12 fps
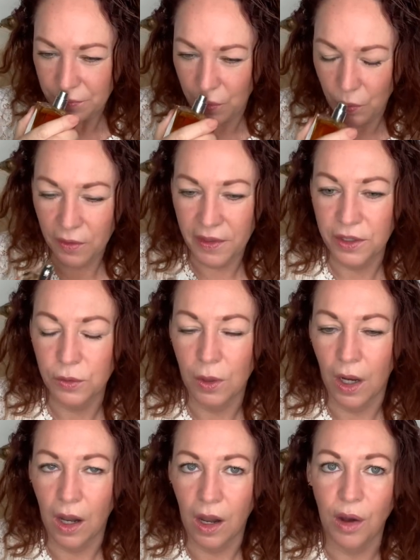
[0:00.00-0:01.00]
what they all
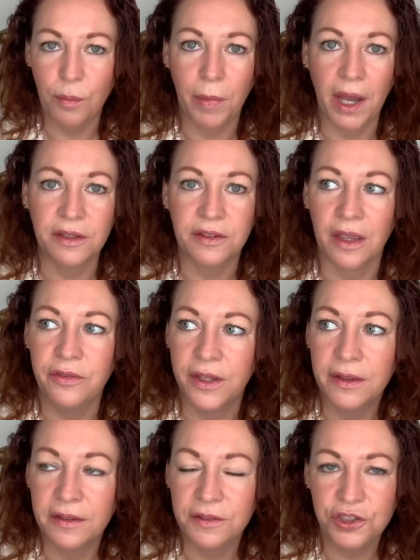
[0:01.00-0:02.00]
are, but I
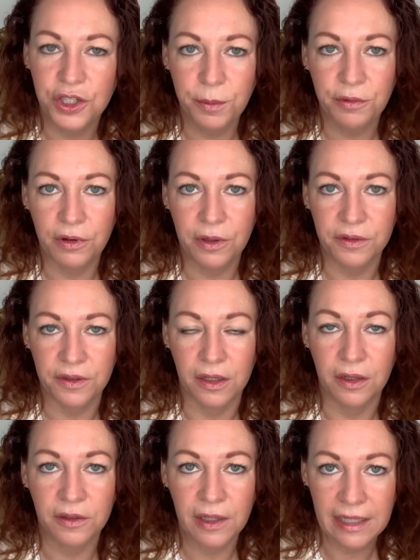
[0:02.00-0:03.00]
think there's tuberose
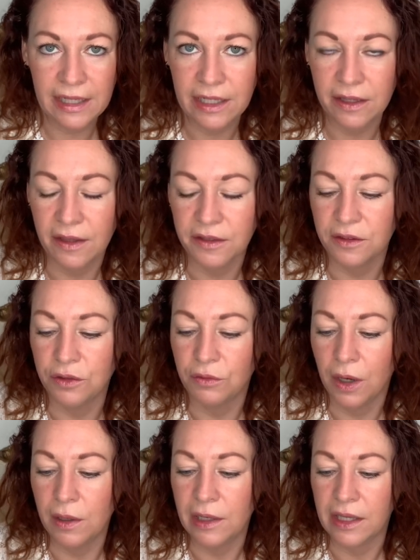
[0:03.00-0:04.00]
and clearly there's
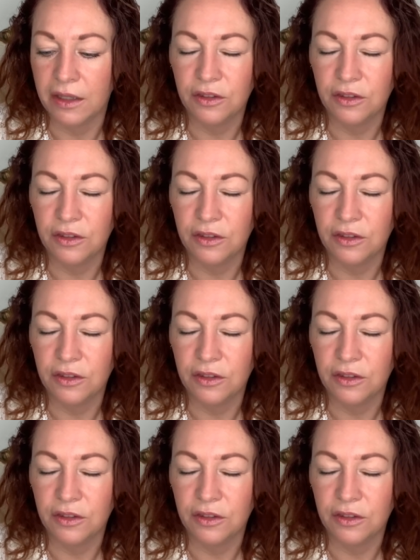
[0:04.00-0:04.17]
neroli.